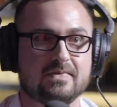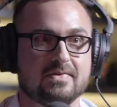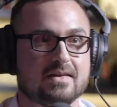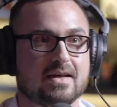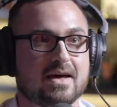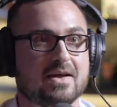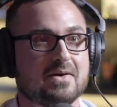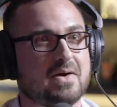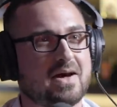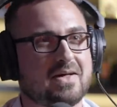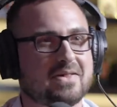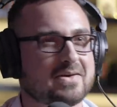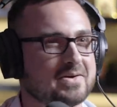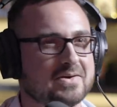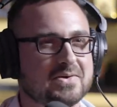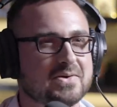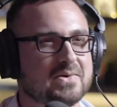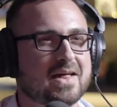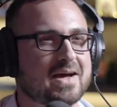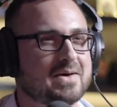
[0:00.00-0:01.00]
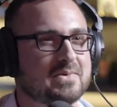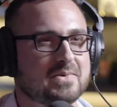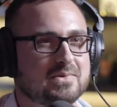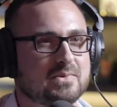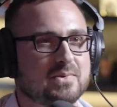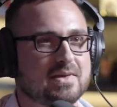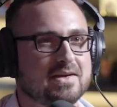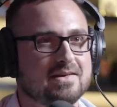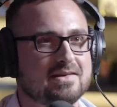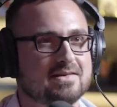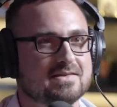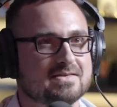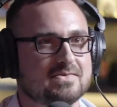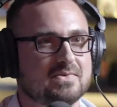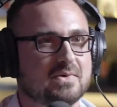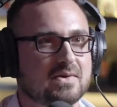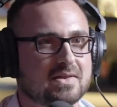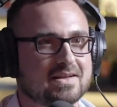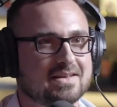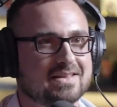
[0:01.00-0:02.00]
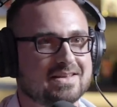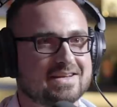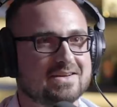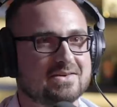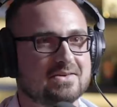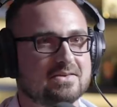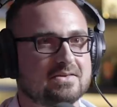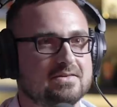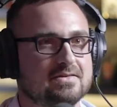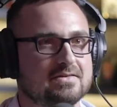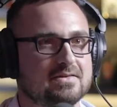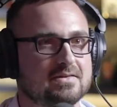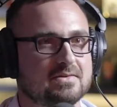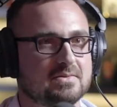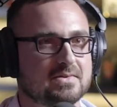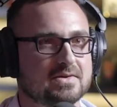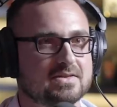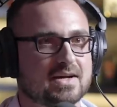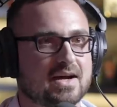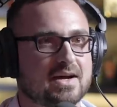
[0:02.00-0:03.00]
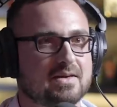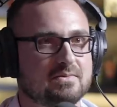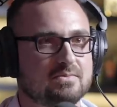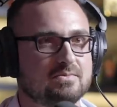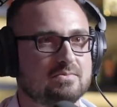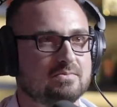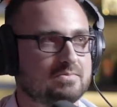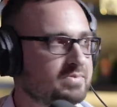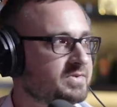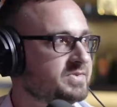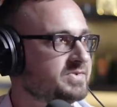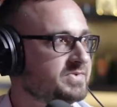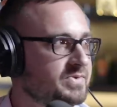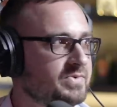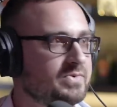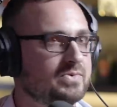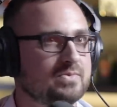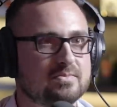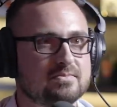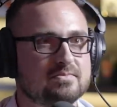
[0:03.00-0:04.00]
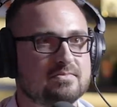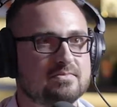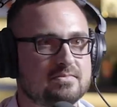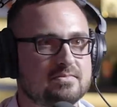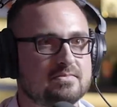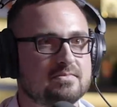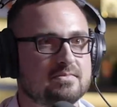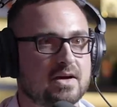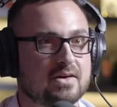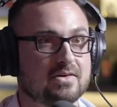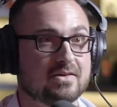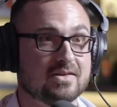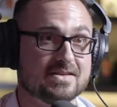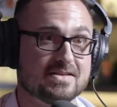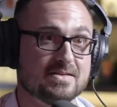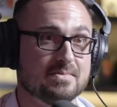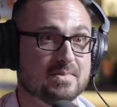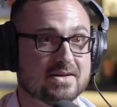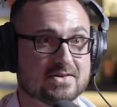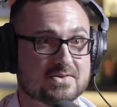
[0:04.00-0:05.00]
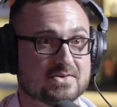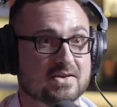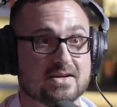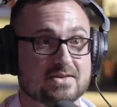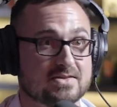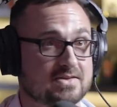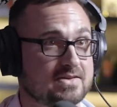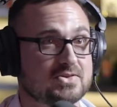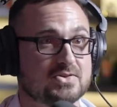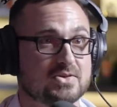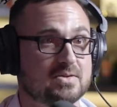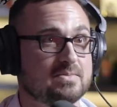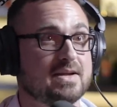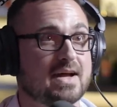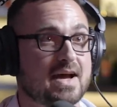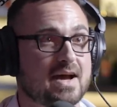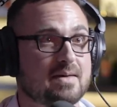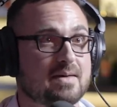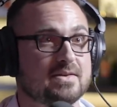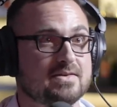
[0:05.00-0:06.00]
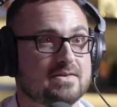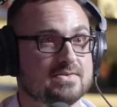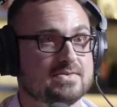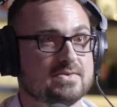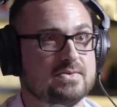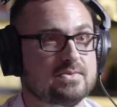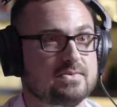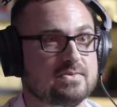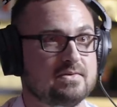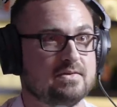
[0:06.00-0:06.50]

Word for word: Yeah. I don't know how they're going to do that when weed is fully legal, which I presume under this administration, it should be happening soon.